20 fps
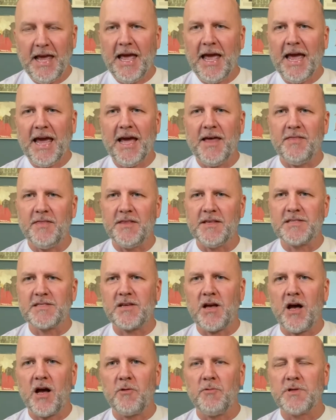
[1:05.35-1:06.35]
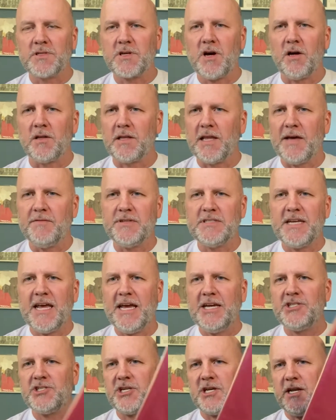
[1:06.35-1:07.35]
And the song was called
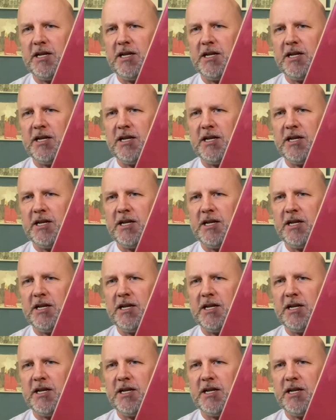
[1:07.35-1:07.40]
Levitation.